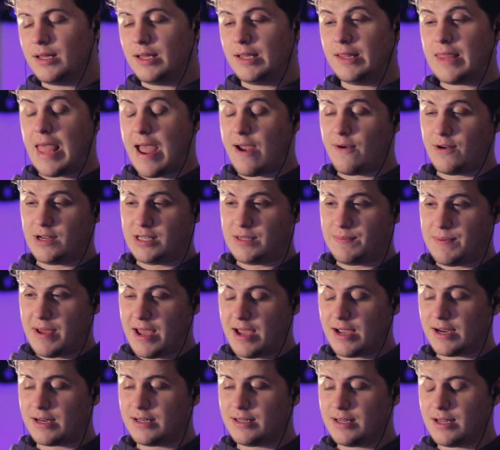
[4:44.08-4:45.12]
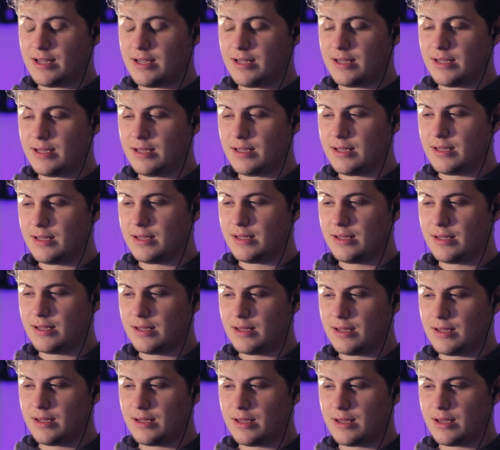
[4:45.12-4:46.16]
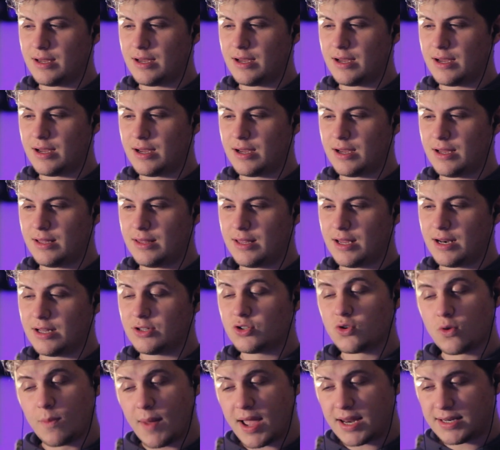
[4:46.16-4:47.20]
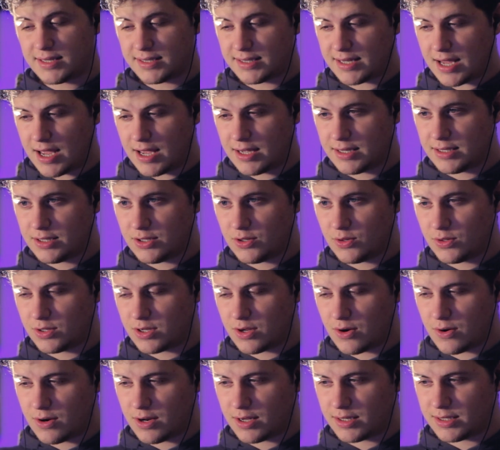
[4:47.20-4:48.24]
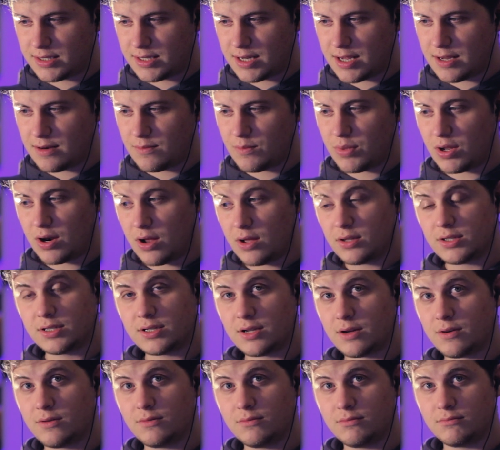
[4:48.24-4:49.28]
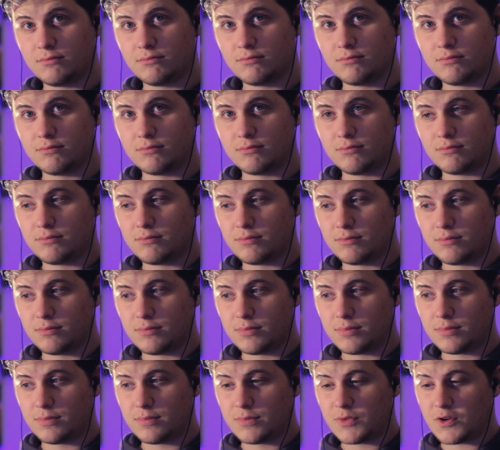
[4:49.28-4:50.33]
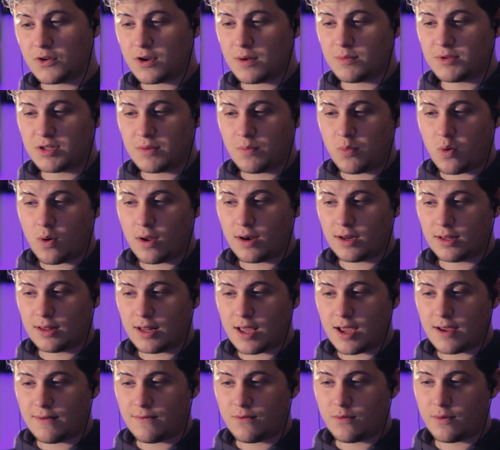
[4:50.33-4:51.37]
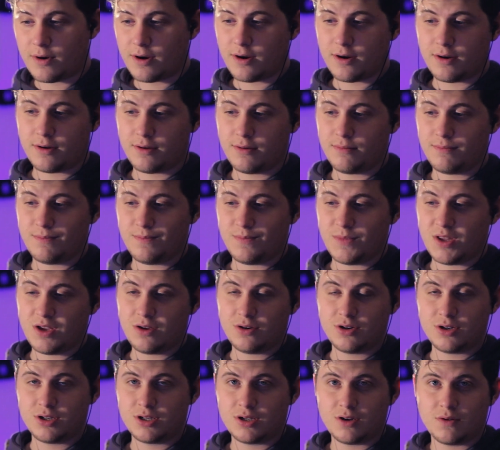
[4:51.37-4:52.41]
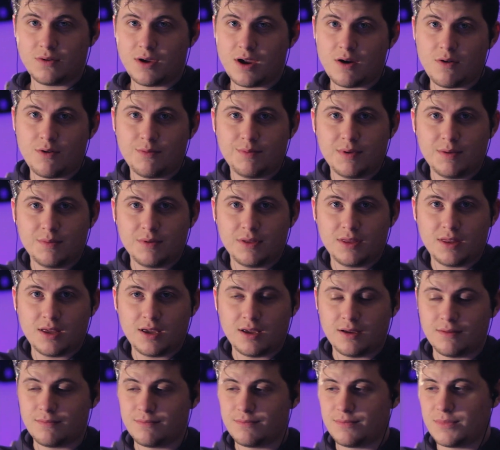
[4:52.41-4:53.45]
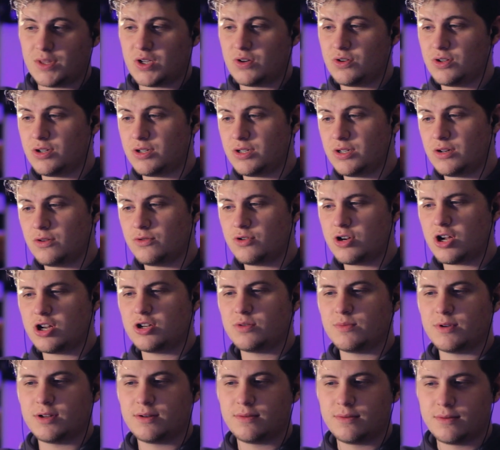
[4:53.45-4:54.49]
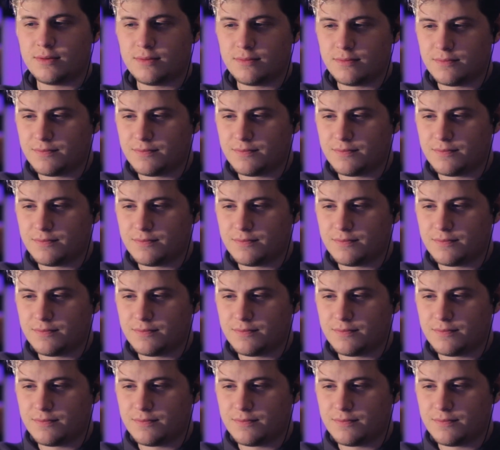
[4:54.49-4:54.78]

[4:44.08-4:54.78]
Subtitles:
in that respect, that it's romanticized to a certain extent, but also there comes a point in life where you just don't care what people think. There's just no judgment.